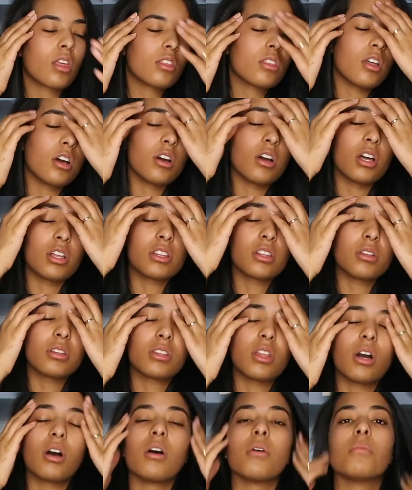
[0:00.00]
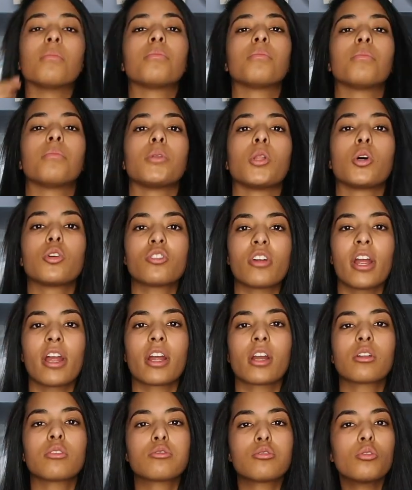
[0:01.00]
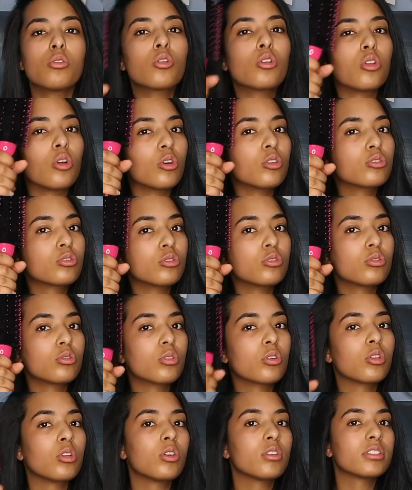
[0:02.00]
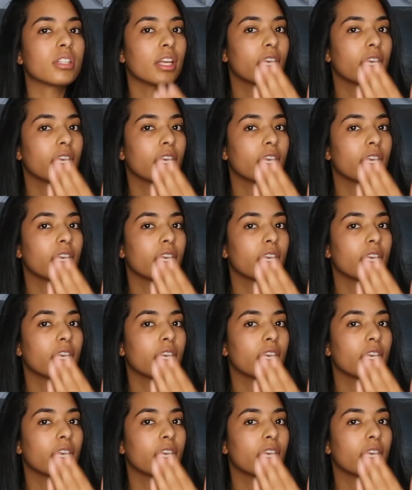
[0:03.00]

the blow dryer too close,